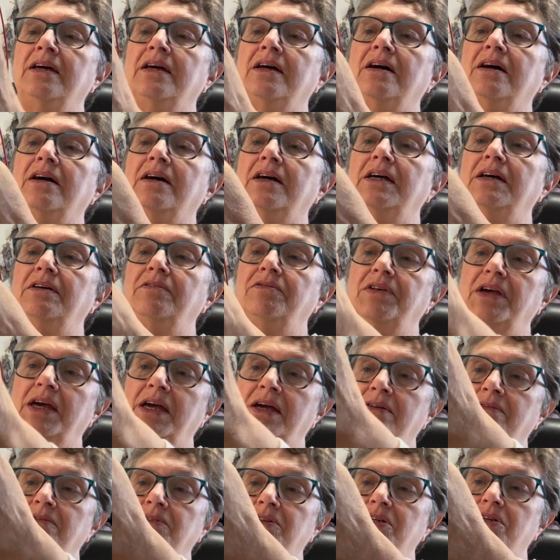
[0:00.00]
I have
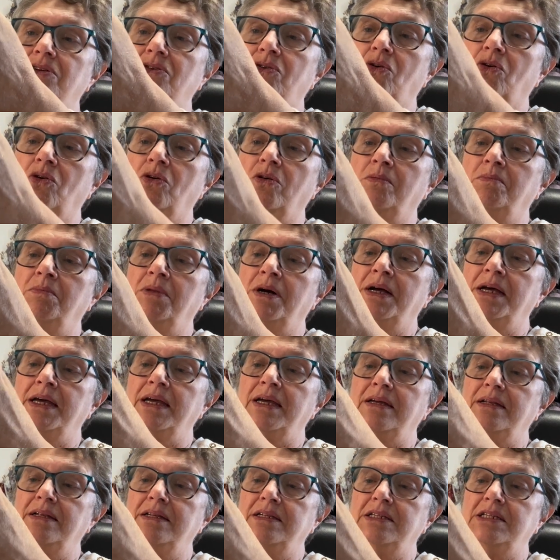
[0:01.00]
counted all my
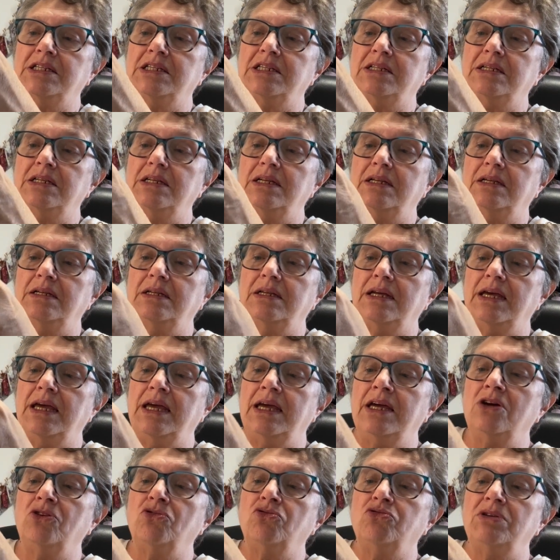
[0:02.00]

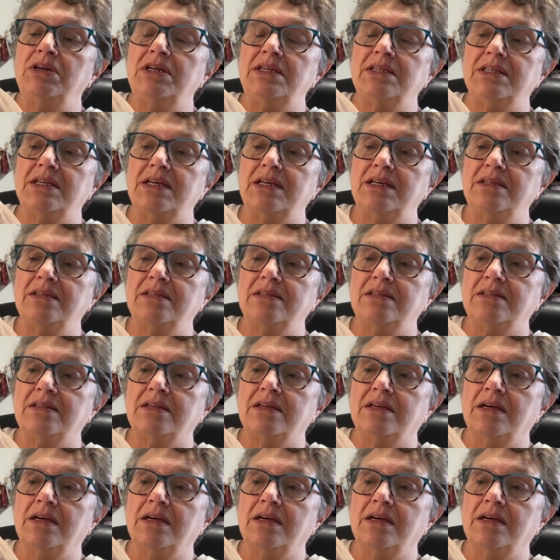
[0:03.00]
increases.